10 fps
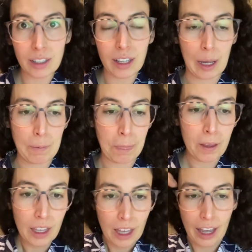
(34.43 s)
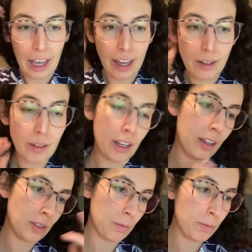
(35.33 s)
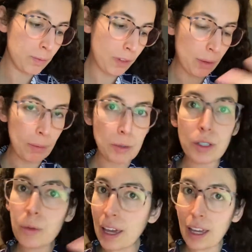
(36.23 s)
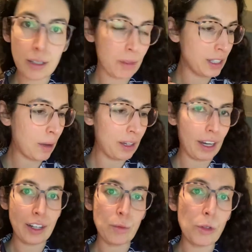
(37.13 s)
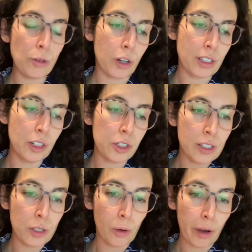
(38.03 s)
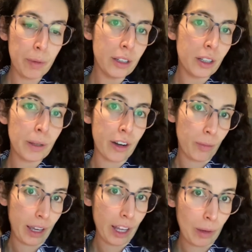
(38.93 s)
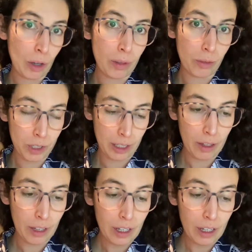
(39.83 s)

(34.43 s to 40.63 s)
I had some family members pass away, some things happened, and I had to move cross country. So I've been a little bit out of my Endmyopia routine.